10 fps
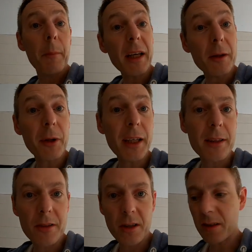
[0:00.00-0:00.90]
bike
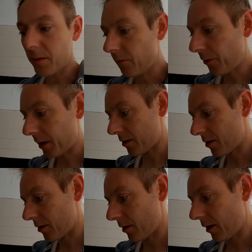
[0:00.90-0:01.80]
braking system
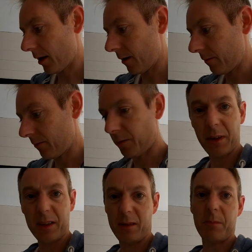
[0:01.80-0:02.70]
fits um, from
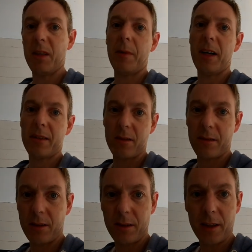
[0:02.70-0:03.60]
like the
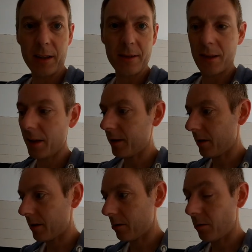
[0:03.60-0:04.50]
BMXs in the
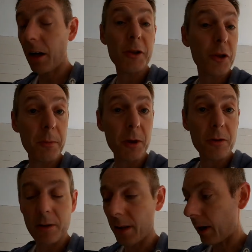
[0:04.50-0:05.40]
1980s. So I should be
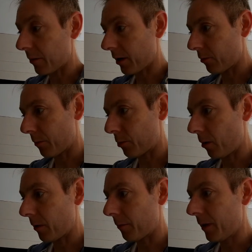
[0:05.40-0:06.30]
used to that without a
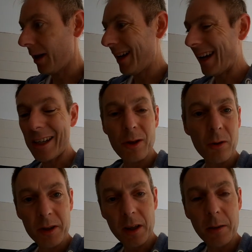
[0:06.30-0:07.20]
problem as
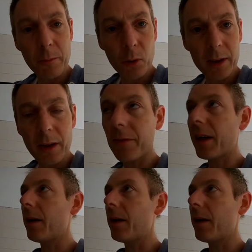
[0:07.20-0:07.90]
long as I can pull enough